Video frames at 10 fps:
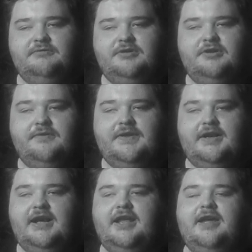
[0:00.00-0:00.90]
you would know
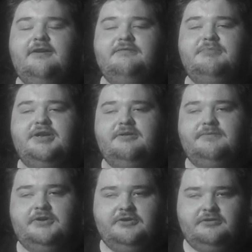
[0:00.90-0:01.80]
that I have Medal
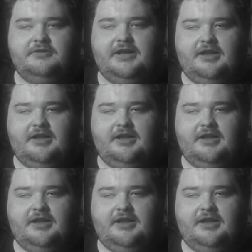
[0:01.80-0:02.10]
of Honor